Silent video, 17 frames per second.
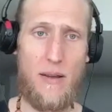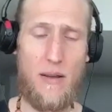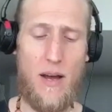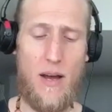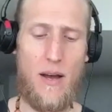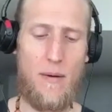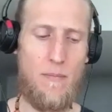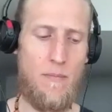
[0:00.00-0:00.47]

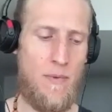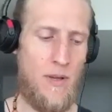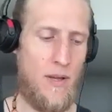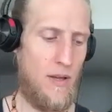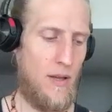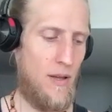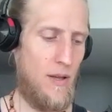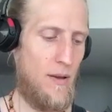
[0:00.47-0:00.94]
um,
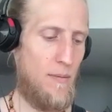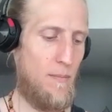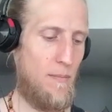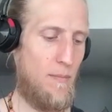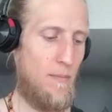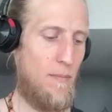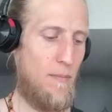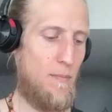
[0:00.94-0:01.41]

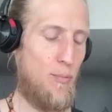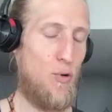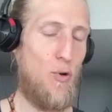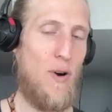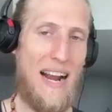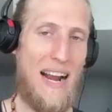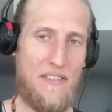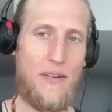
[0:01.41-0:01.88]

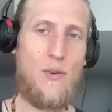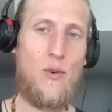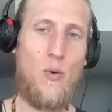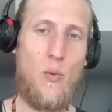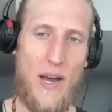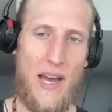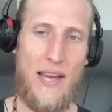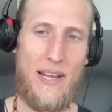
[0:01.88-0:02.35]
practical
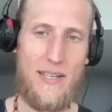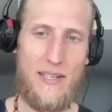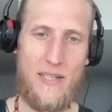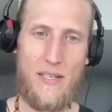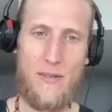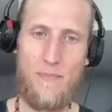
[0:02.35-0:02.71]
ways.